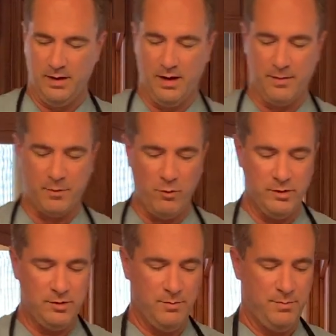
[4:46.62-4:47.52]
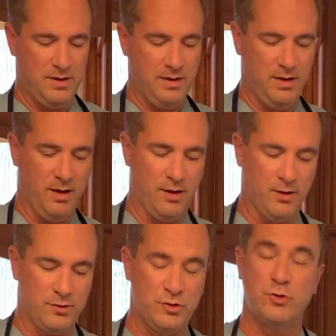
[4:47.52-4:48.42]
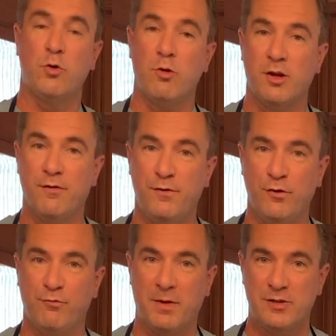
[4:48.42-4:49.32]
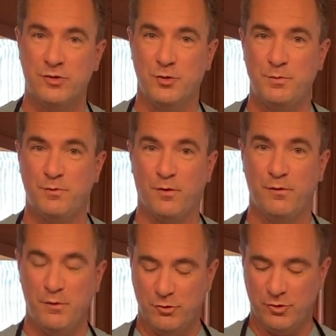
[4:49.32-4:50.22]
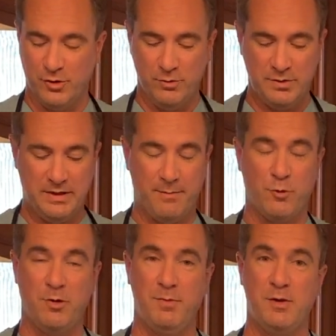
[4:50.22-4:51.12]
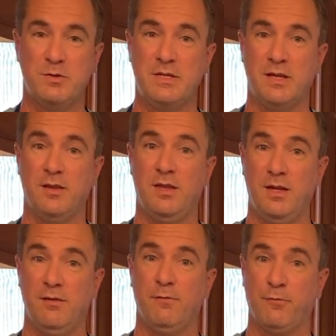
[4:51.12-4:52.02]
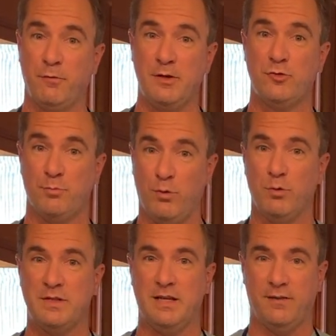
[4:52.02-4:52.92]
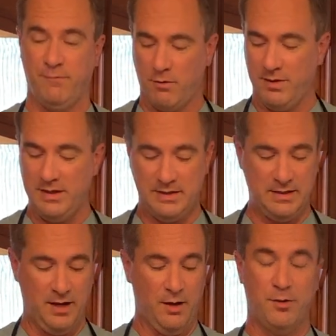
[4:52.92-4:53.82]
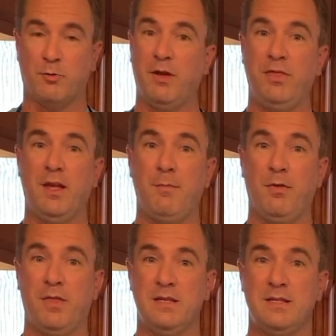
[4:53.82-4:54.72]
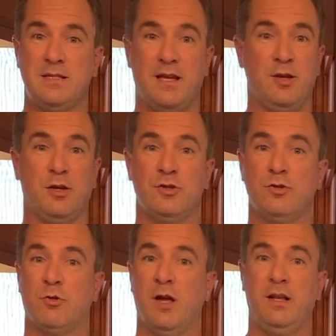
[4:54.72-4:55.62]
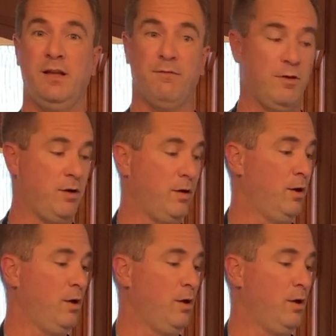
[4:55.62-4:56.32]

I'm going to be storing a few of my soups for future use, and I'm going to be using the freezer bowl set for this. The great thing about this is that you can store any of the